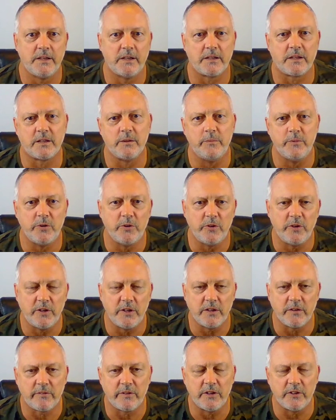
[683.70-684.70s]
a
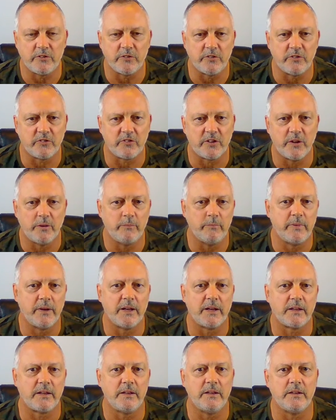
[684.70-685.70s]
community of countries come
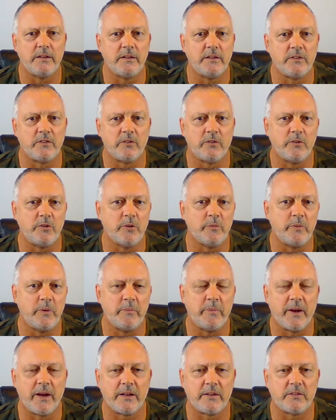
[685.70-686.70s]
back in, so you'll
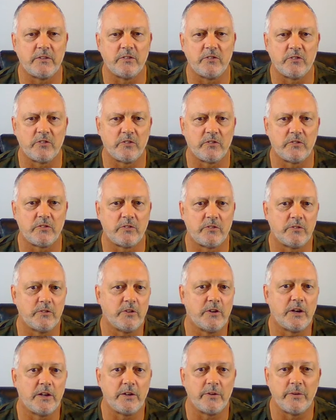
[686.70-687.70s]
be back to
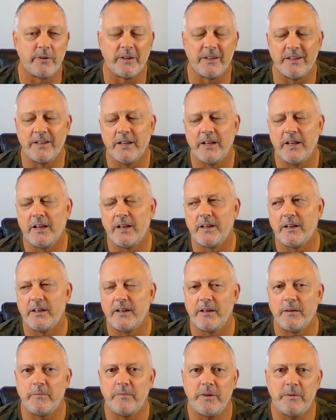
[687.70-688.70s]
slaughtering.
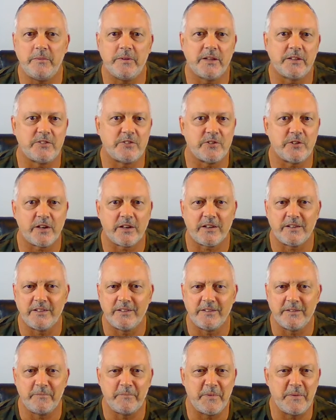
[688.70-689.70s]
And maybe that's your
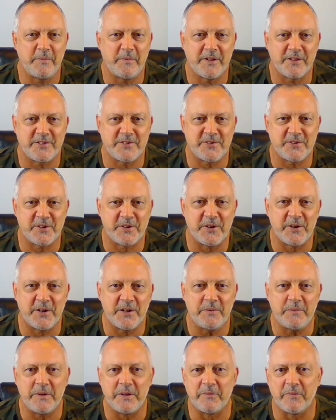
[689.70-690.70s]

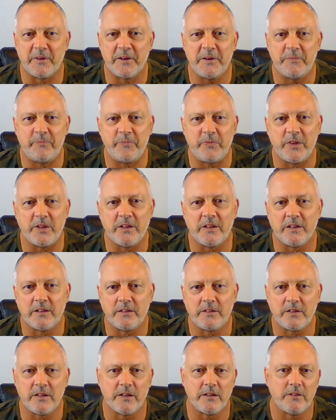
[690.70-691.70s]
economy, right? You
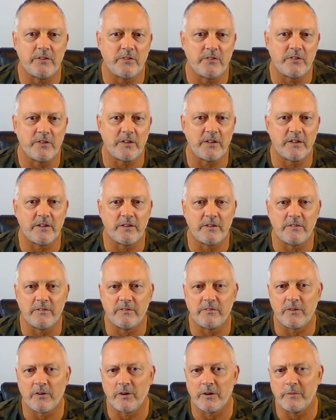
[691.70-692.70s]
get guns, you get
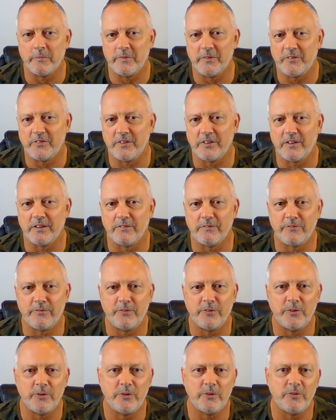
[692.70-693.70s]
arms, you get
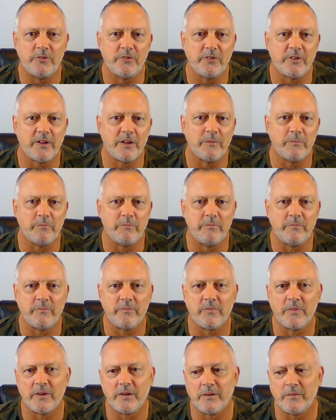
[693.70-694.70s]
food, you get
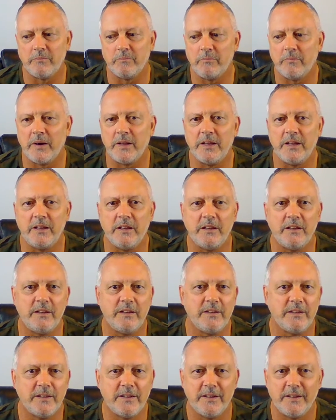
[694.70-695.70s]

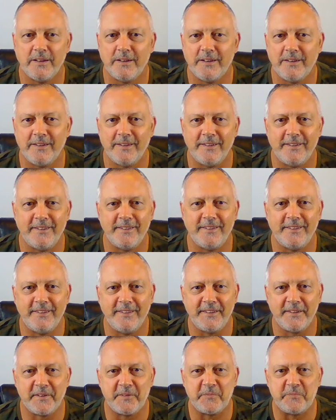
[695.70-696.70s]
money.
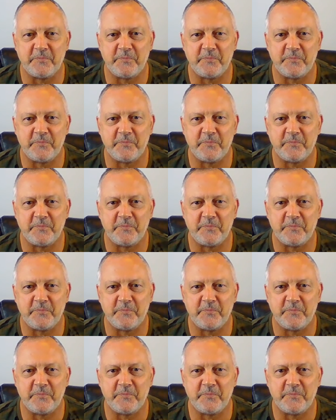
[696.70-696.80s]
Like,